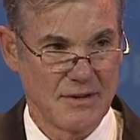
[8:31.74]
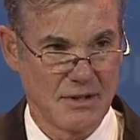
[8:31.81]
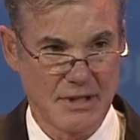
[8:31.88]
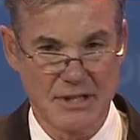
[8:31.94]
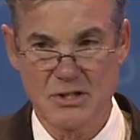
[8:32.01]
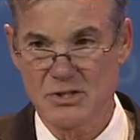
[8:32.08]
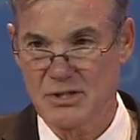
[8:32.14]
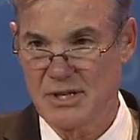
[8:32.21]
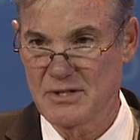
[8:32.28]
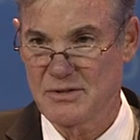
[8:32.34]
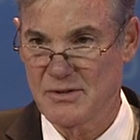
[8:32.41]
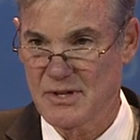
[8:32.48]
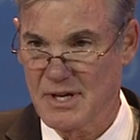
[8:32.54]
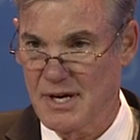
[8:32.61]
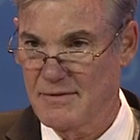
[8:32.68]
The
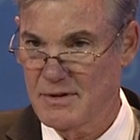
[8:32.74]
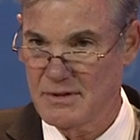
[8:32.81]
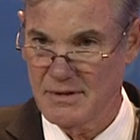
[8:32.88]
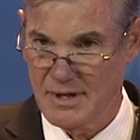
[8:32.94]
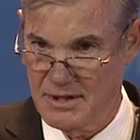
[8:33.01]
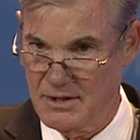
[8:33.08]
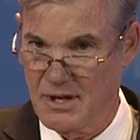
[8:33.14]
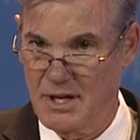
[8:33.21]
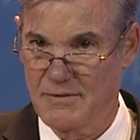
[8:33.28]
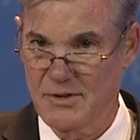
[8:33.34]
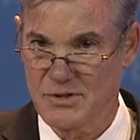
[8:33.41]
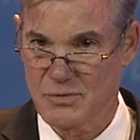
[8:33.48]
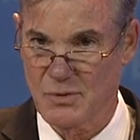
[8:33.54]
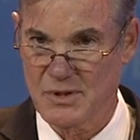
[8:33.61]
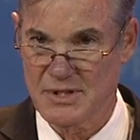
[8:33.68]
legislature and the governor and all
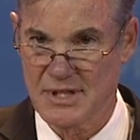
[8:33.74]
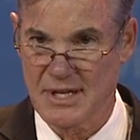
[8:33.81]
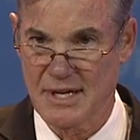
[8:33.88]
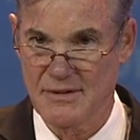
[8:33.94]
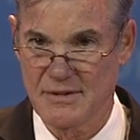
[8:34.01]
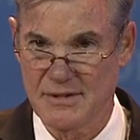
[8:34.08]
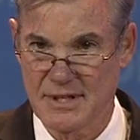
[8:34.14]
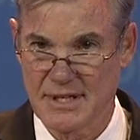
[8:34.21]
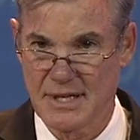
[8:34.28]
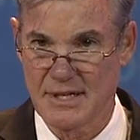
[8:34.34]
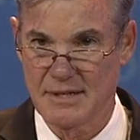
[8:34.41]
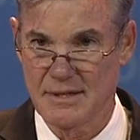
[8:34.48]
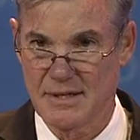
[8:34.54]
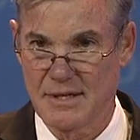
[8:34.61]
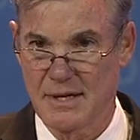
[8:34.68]
of us work together to
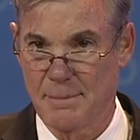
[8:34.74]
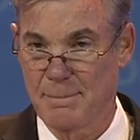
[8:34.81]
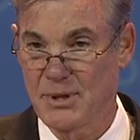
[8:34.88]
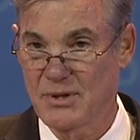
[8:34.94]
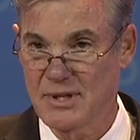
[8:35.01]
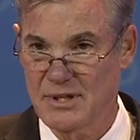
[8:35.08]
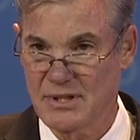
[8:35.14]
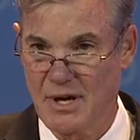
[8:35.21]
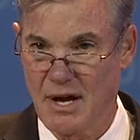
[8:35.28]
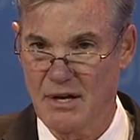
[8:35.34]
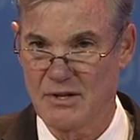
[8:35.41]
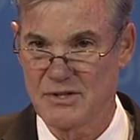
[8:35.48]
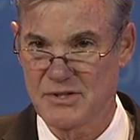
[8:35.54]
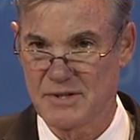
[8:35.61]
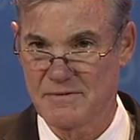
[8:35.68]
get $1 billion
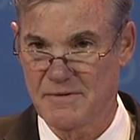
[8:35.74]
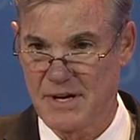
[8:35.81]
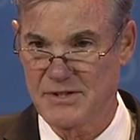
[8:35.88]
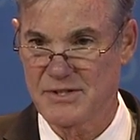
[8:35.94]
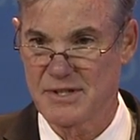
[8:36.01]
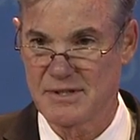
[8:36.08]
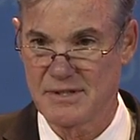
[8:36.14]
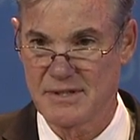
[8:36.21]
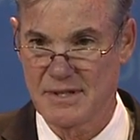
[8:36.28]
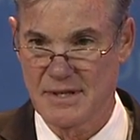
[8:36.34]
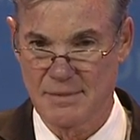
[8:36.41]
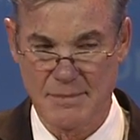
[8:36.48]
invested,